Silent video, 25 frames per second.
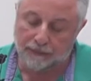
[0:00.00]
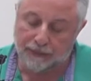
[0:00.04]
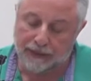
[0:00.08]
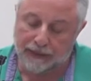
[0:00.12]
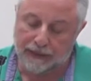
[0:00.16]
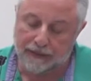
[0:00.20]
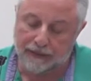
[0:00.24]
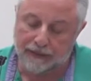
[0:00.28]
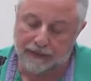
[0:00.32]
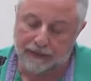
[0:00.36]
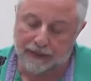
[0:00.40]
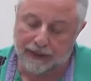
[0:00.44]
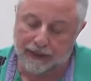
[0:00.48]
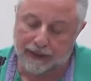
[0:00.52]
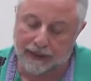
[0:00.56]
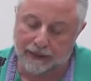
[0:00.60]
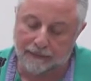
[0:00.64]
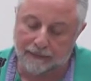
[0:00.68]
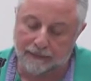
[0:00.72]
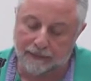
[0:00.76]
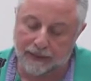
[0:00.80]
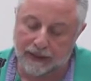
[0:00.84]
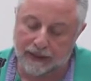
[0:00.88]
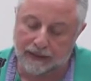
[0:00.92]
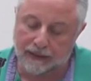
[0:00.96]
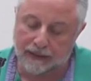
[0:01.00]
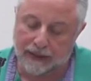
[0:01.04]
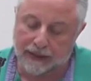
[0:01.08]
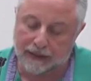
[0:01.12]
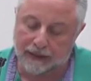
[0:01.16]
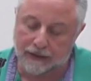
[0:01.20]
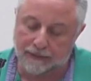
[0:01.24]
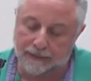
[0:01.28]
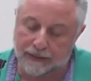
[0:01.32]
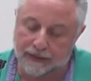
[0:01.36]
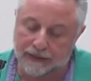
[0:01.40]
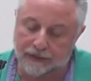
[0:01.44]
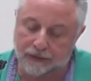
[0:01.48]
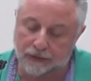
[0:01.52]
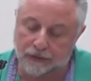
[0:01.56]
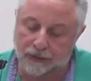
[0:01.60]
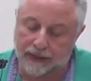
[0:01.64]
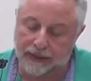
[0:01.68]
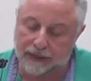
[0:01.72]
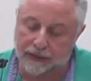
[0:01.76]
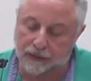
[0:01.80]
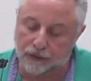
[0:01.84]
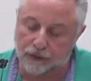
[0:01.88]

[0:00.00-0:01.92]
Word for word: peacetime an express train